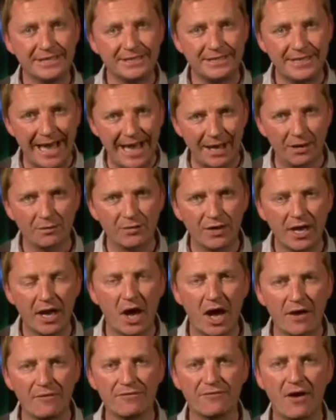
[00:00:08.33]
down the
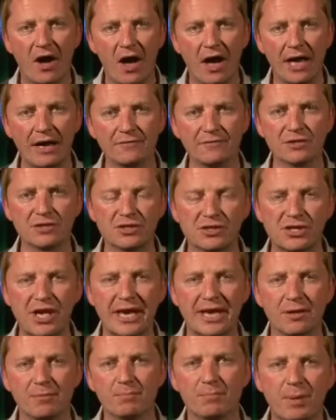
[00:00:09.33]
I-5 for the
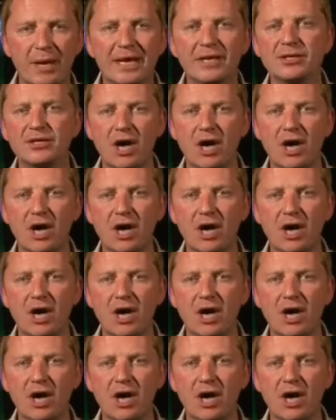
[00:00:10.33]
second big